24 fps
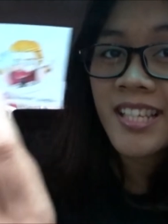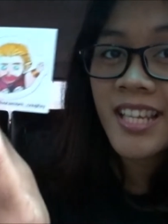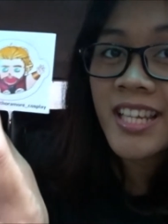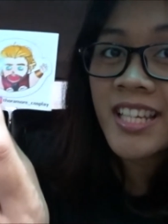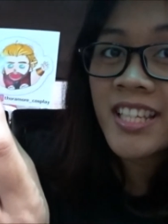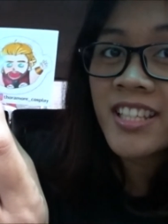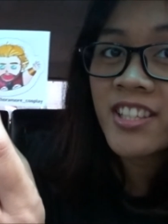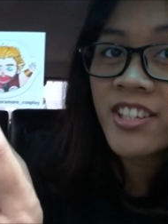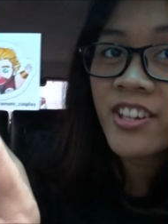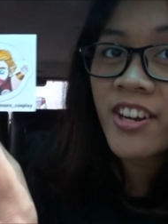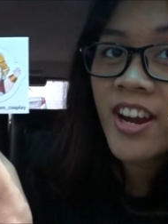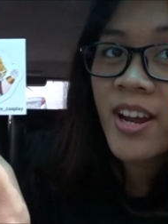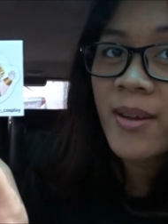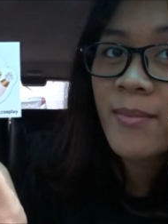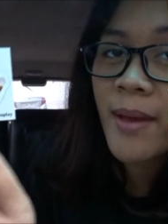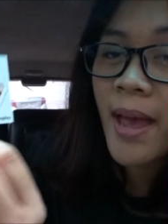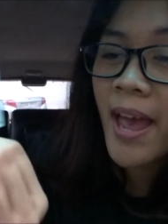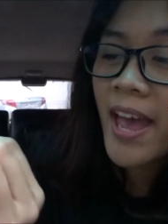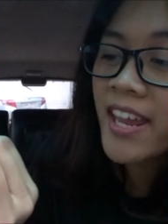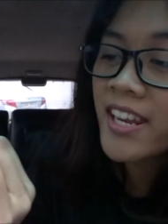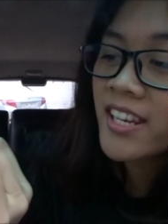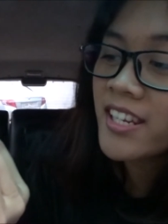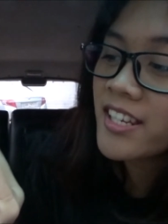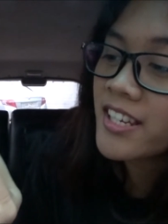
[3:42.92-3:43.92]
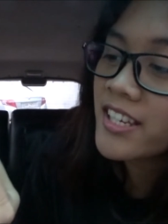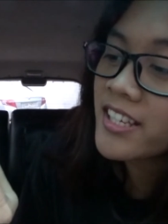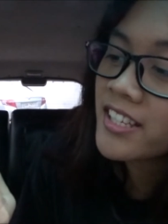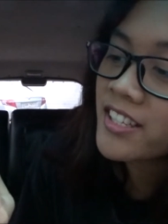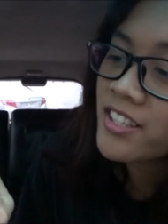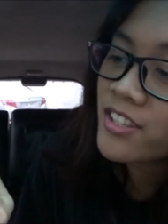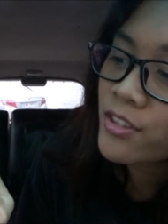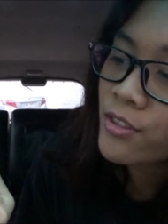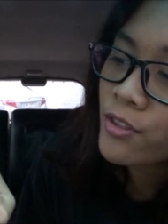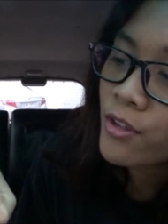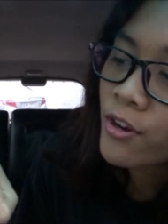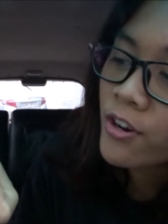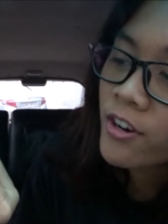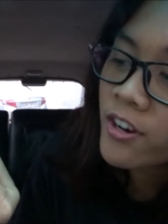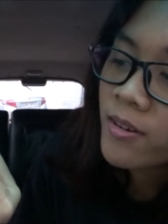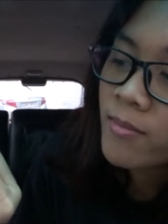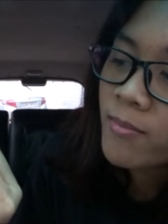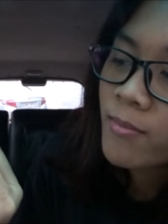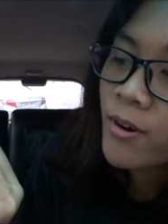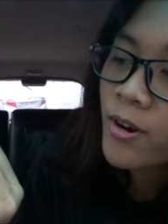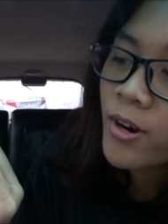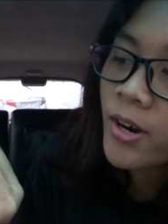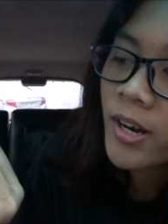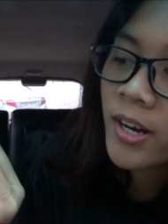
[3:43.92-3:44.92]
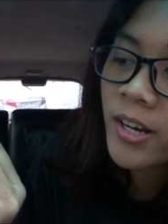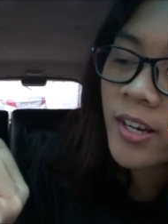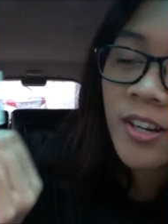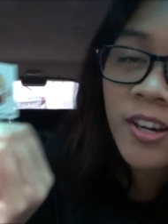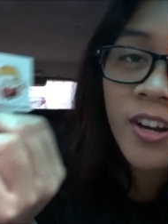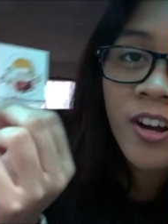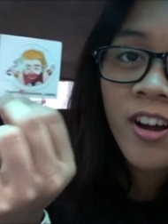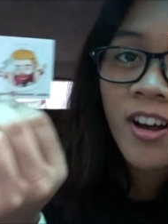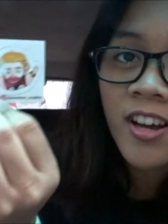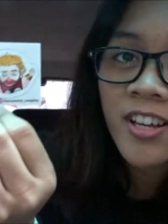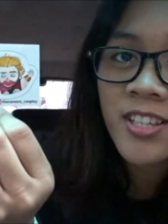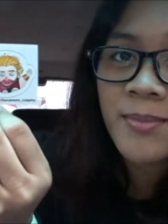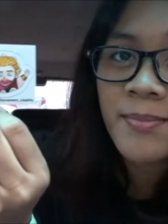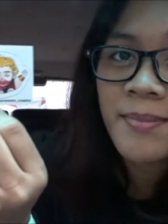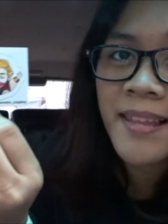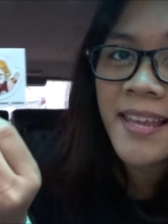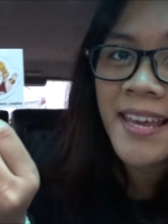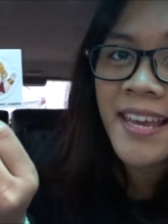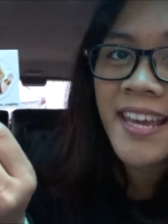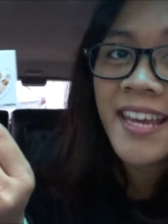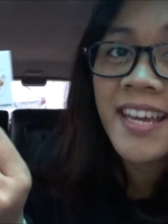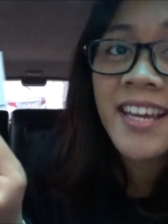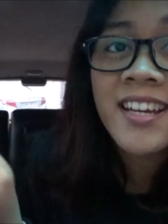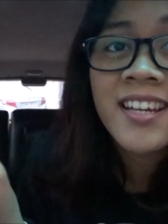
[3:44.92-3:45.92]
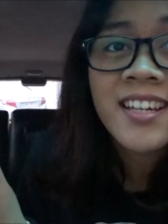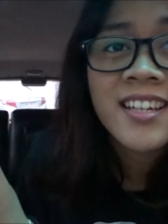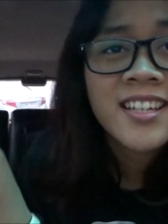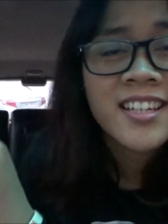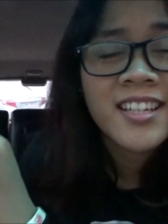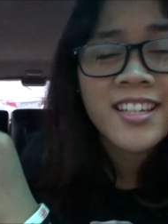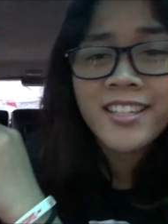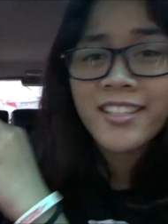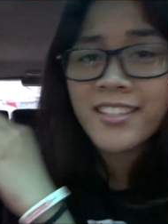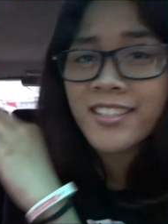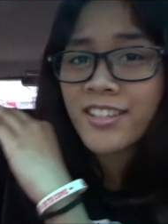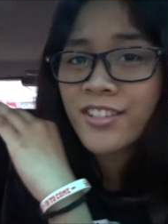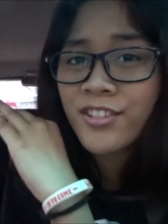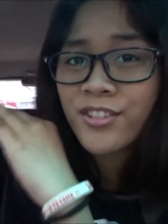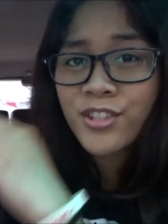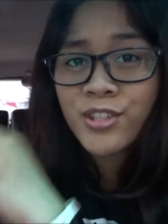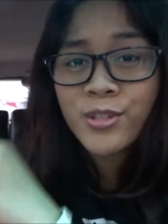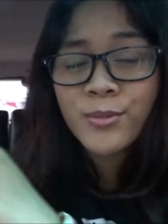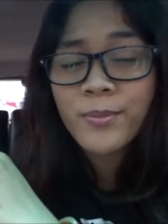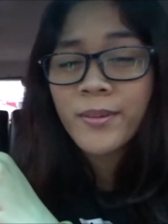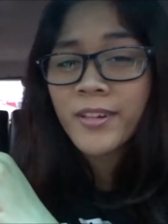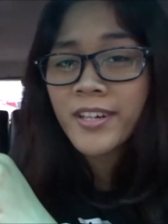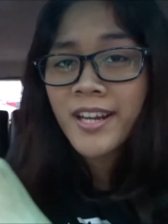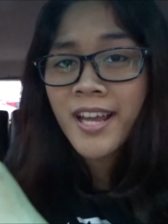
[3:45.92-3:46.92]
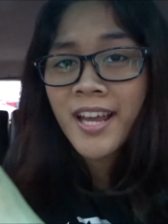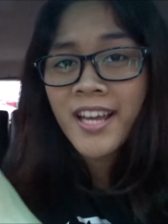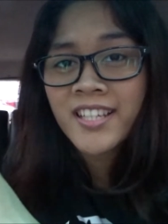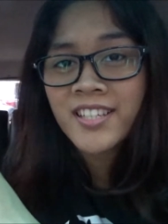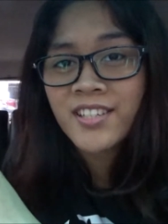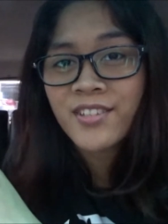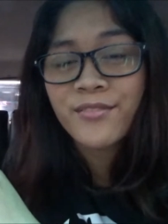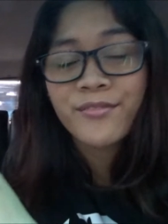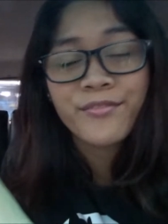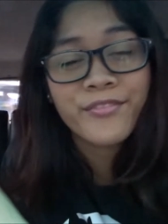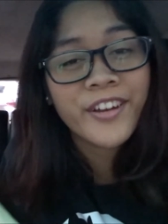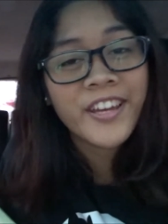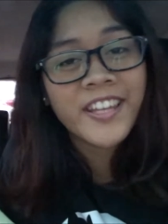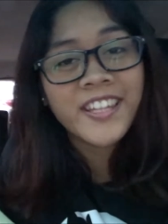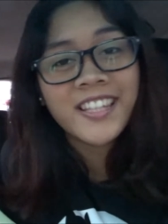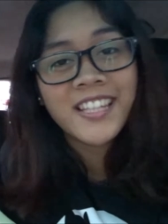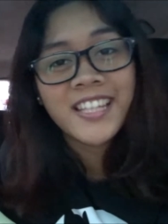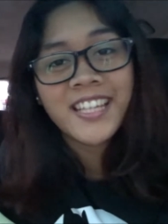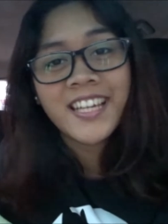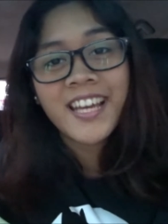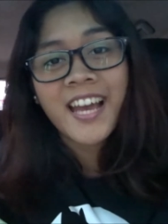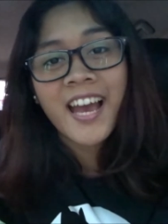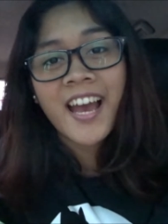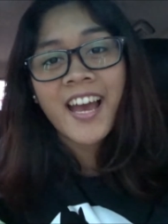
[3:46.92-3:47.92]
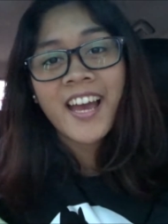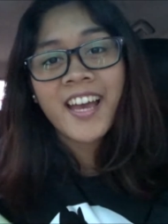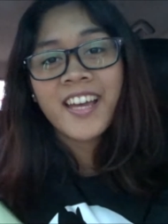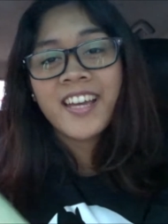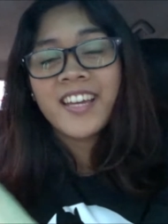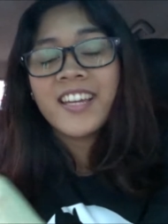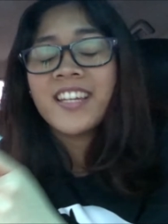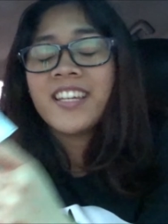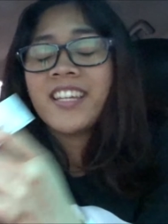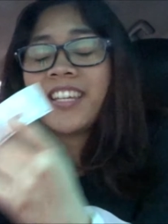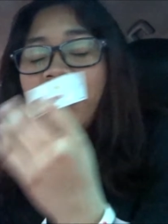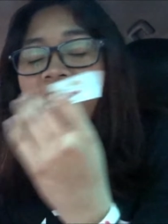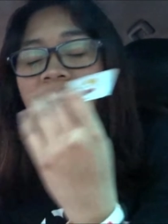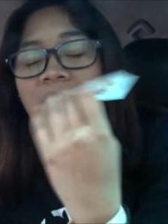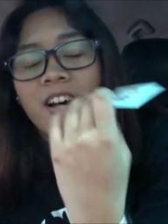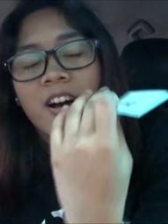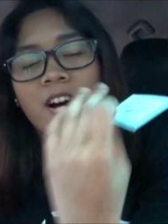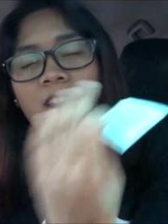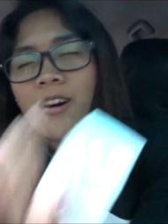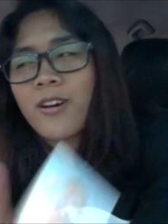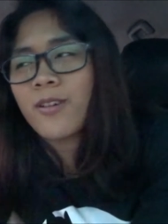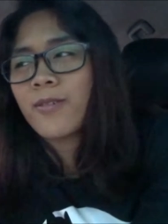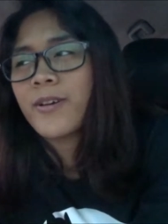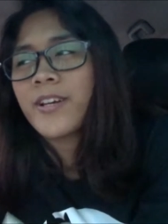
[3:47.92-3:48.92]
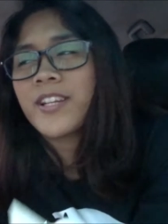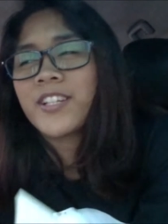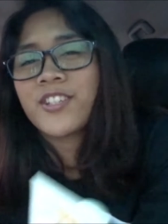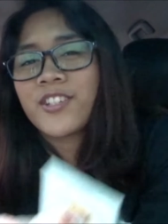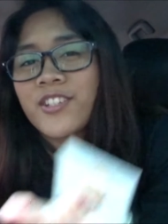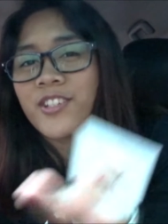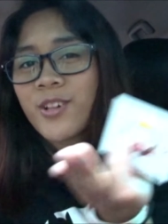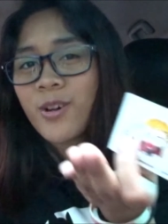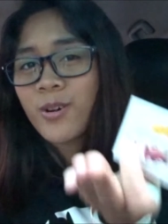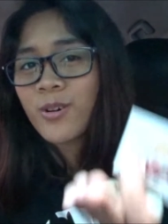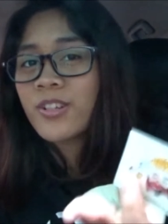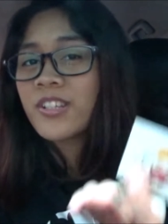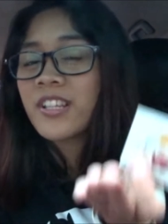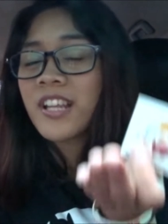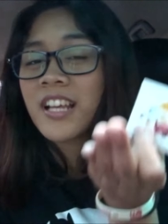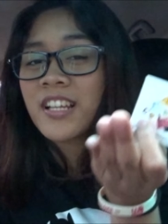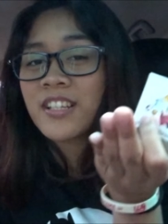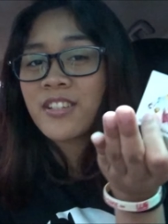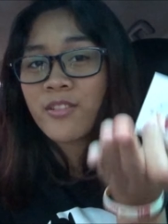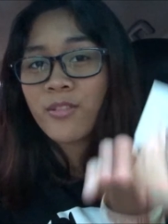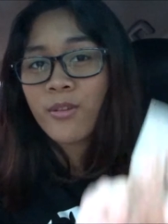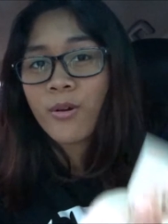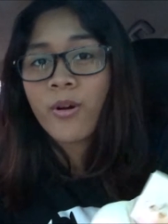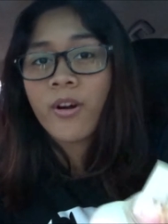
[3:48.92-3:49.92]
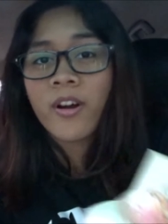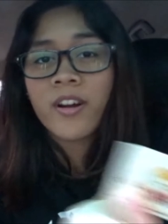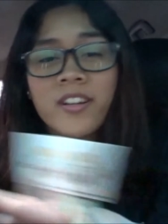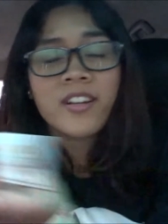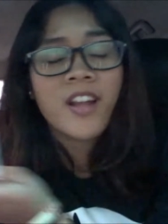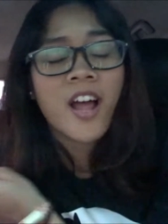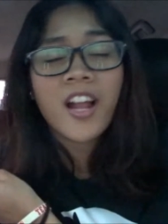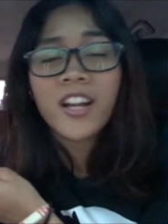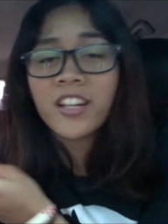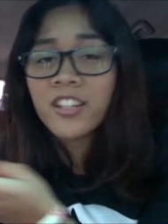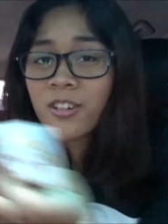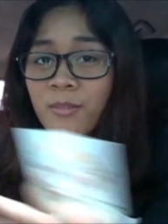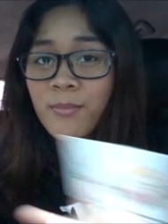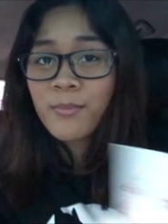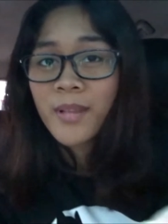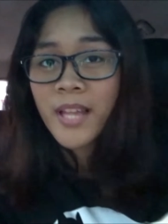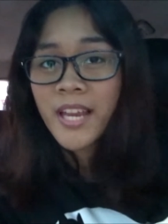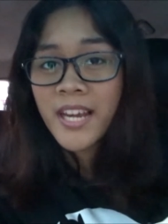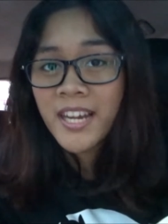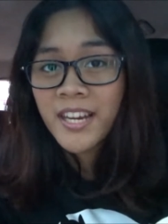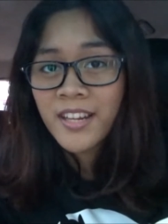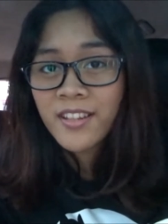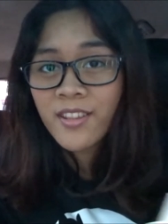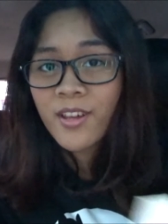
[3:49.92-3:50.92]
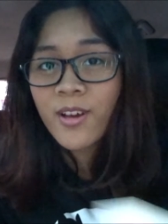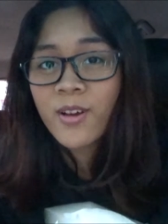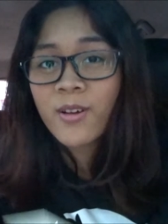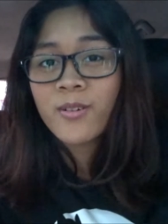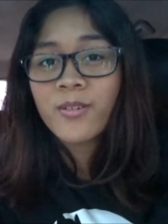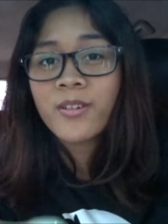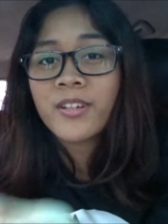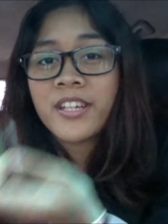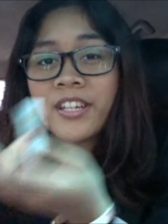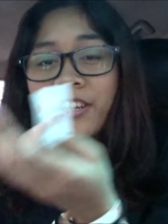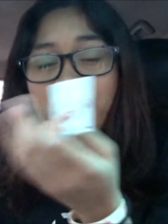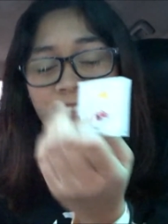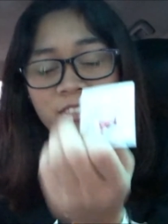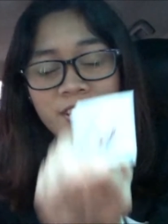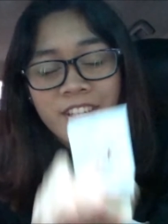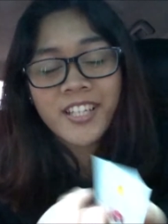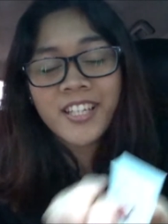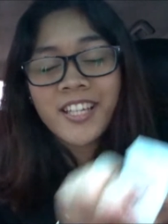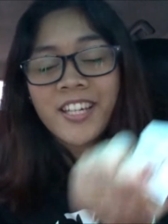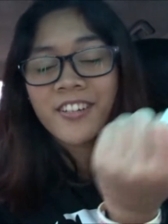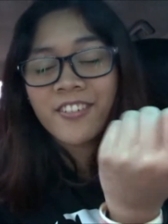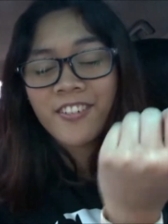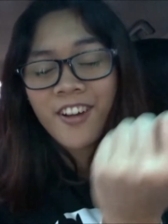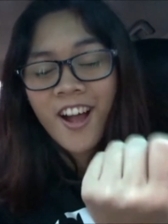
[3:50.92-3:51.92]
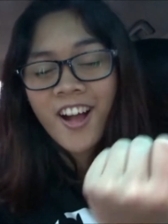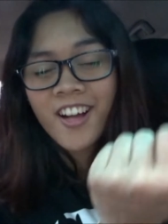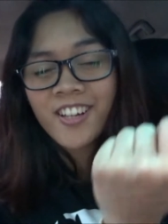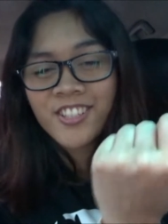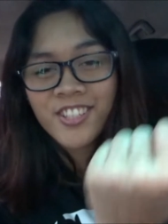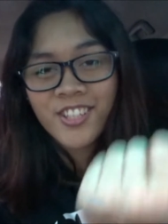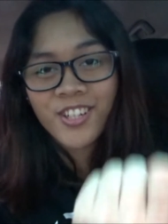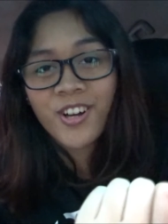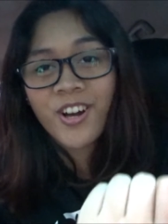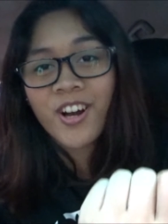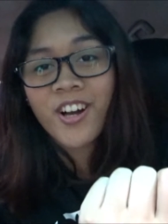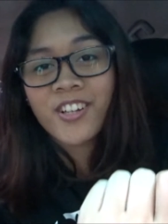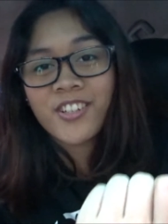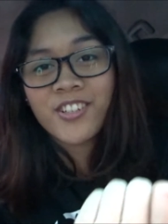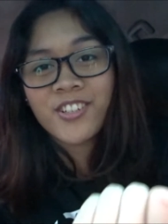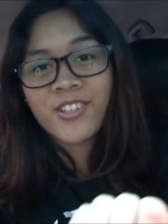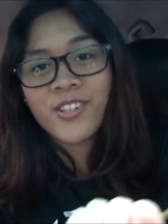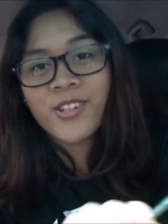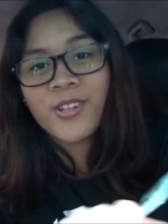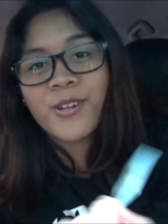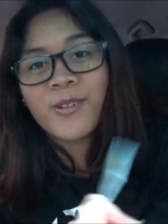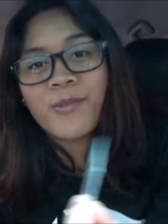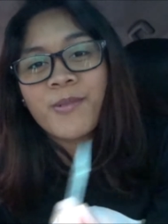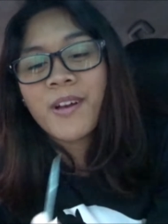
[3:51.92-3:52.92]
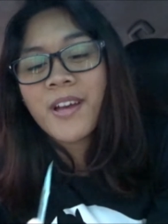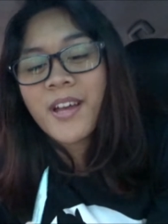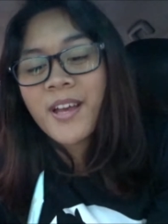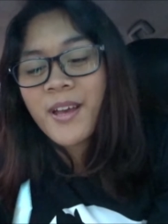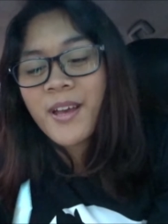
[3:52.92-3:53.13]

Instagram handle is Thoramar Cosplay. He's a super nice and friendly guy. He always goes as Thor. Not complaining though, he really rocks the costume.